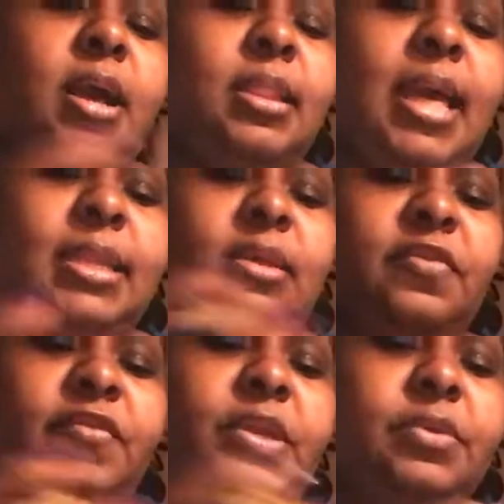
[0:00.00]
A lot of
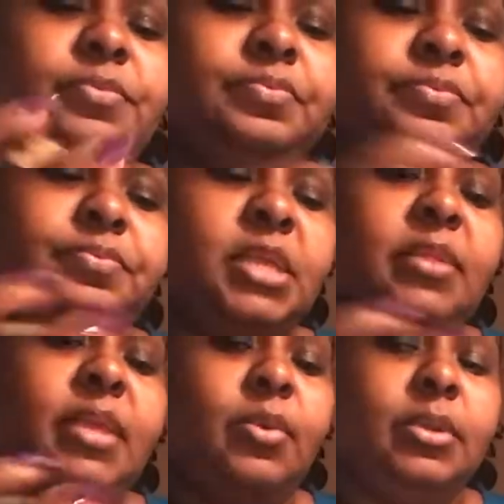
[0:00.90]
love for you.
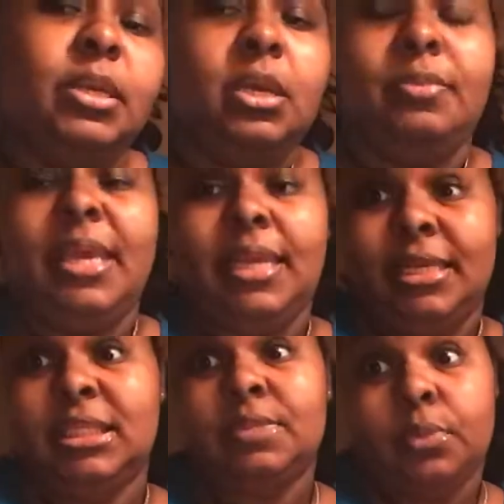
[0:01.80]
And they want to come and
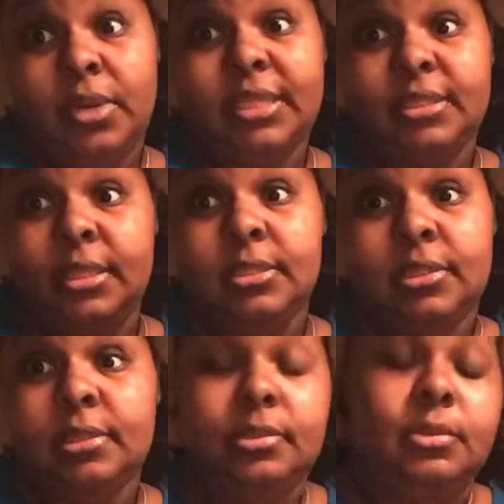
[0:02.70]
express
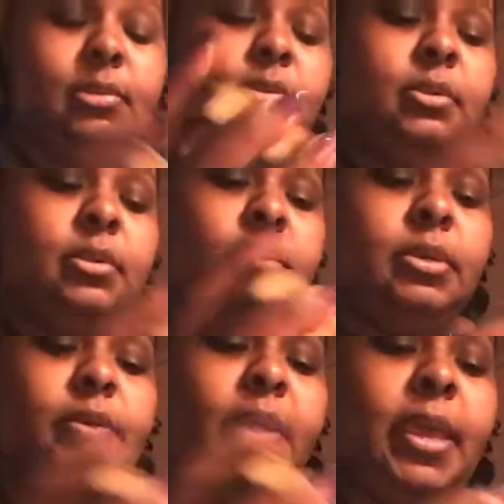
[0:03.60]
it,
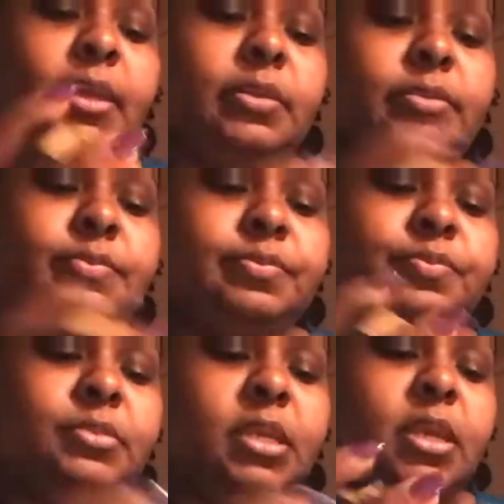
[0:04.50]
okay?
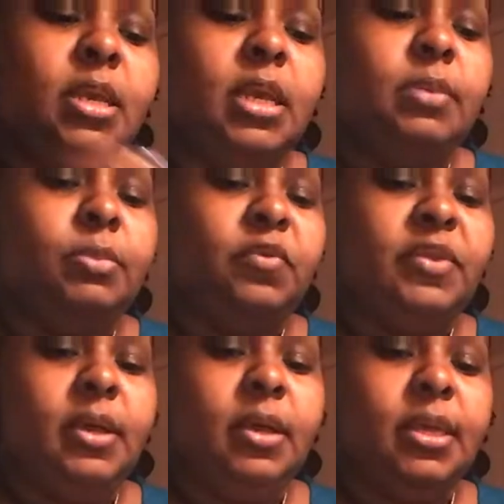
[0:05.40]

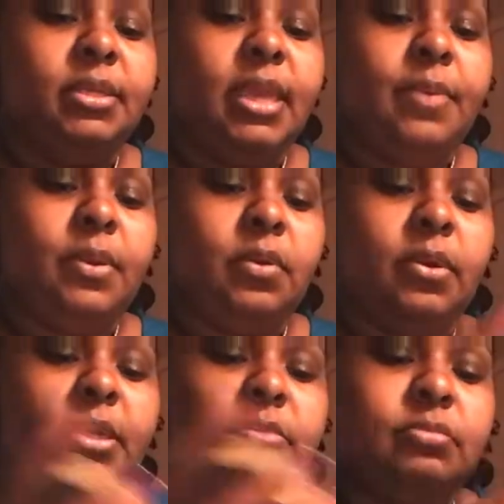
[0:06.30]
Moving on,
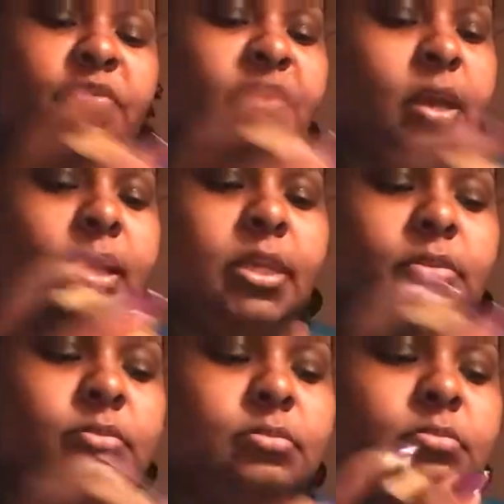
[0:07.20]
Capricorn. Moving
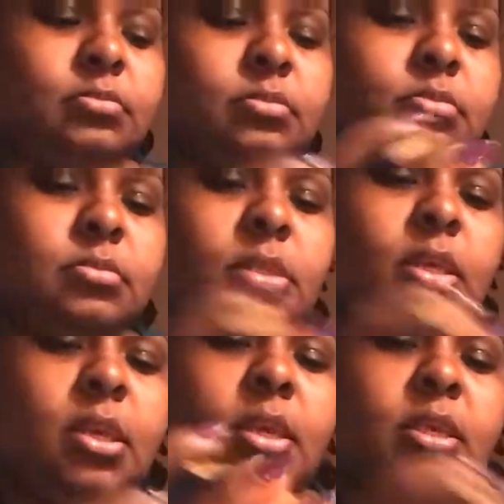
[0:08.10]
on.
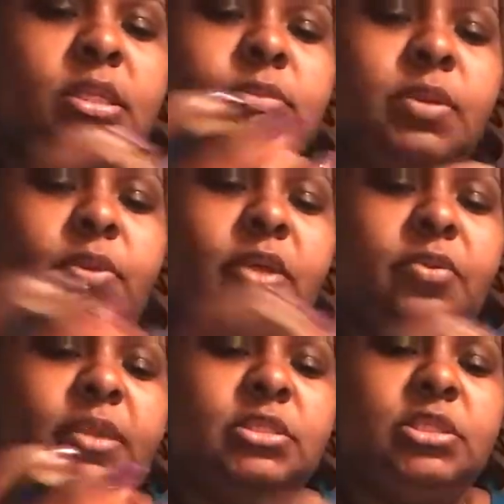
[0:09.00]
What
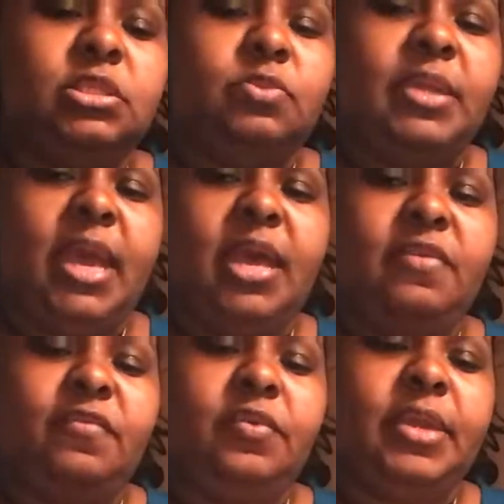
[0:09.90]
other messages do we
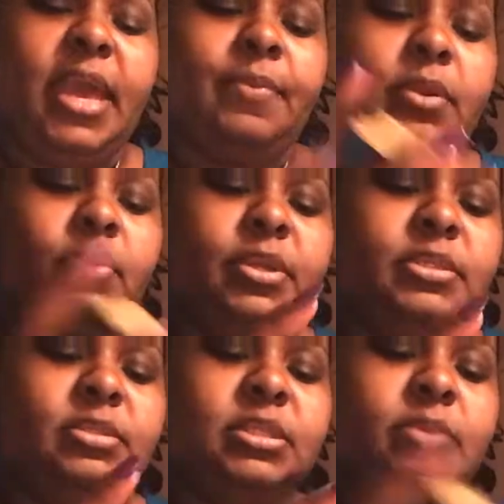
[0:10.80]
have for
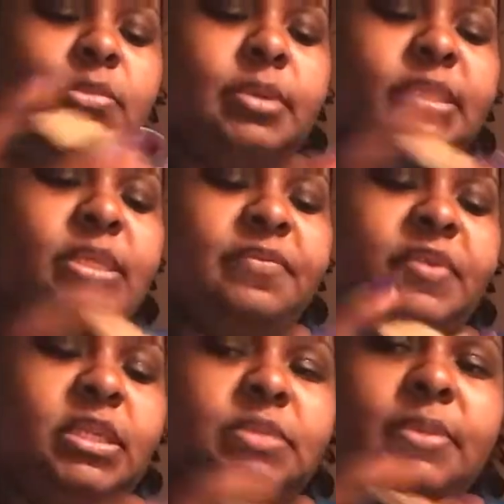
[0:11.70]
Capricorn? Sun, Moon, Rising, and
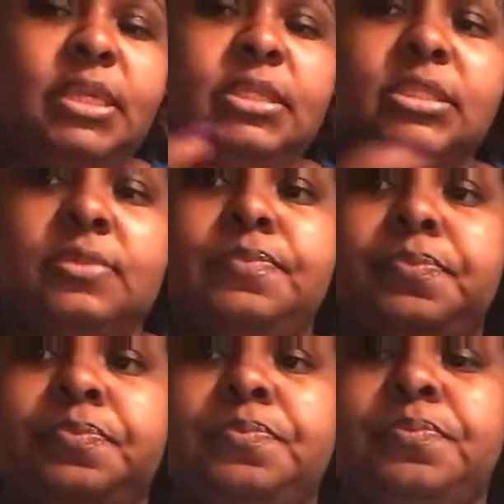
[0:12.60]
Venus, please.
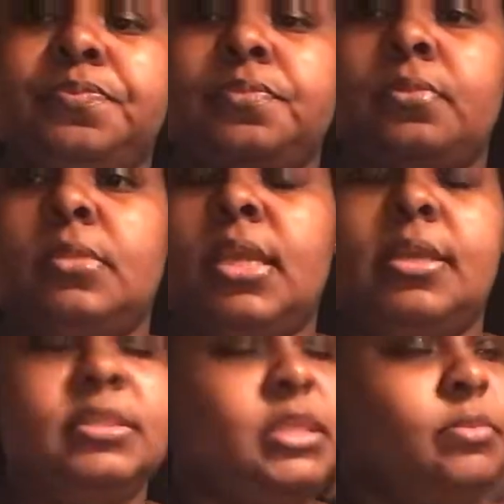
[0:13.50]

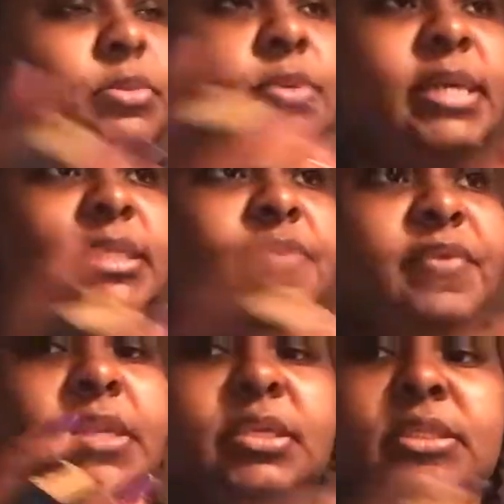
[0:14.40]
Sun, Moon, Rising, and
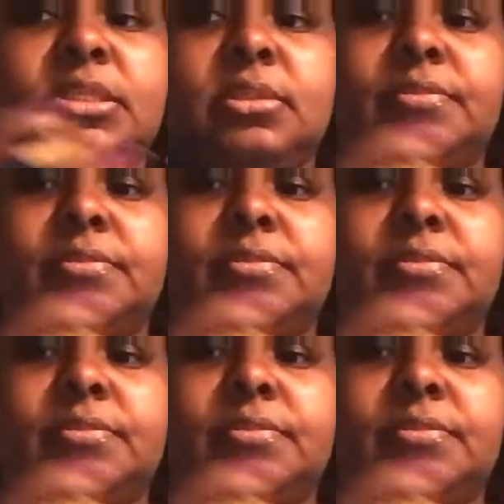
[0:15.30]
Venus.